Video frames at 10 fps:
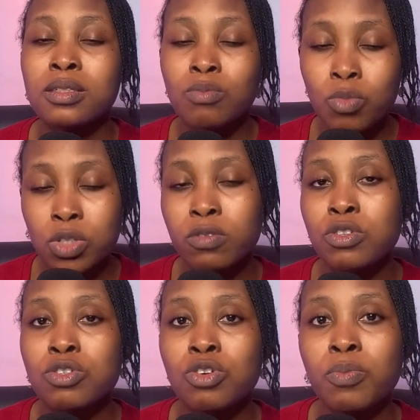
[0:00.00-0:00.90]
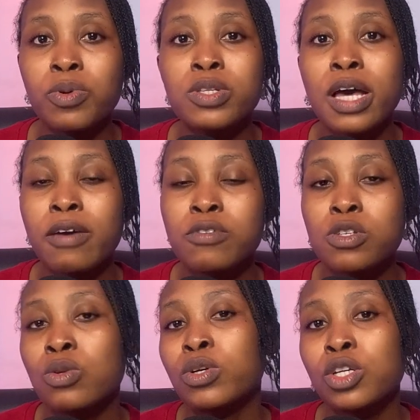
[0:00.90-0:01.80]
Most of these job boards have this
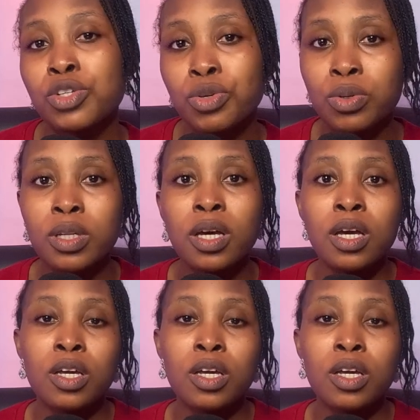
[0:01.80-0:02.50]
location